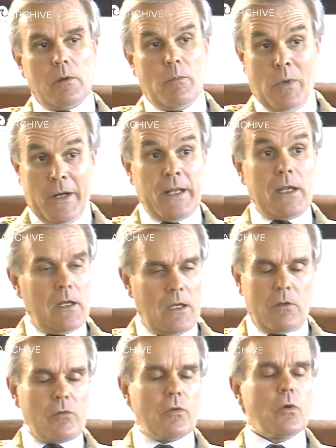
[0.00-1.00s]
Money, yeah,
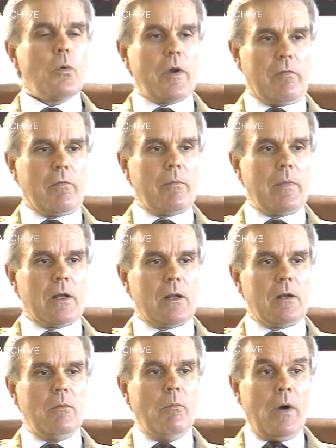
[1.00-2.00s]
there's no question about it.
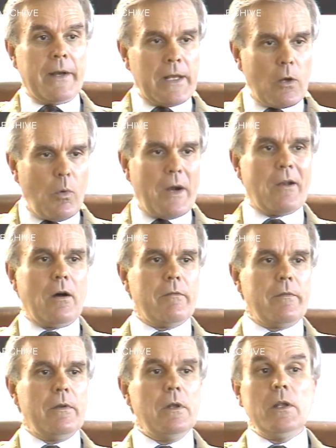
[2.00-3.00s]
Money, quite
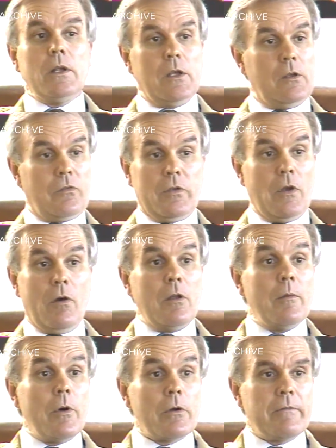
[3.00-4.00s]
often, is the only
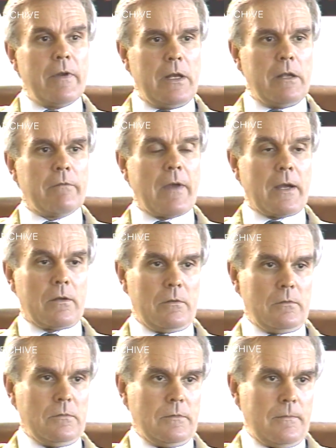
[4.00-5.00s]
motivating factor.
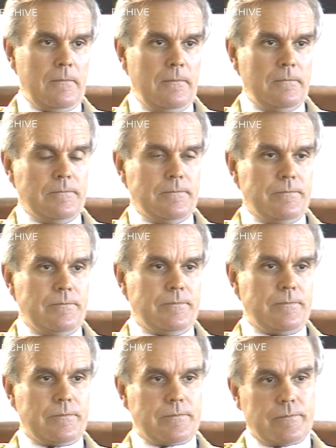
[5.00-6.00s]
The
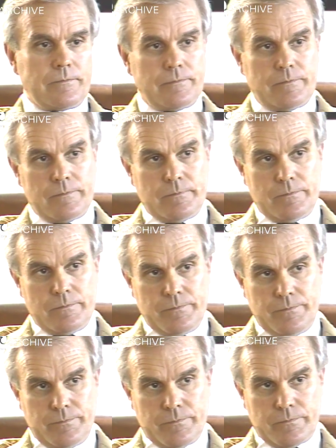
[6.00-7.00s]
recent conviction of a
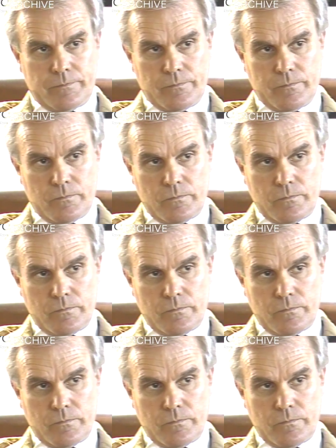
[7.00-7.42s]
Norfolk Navy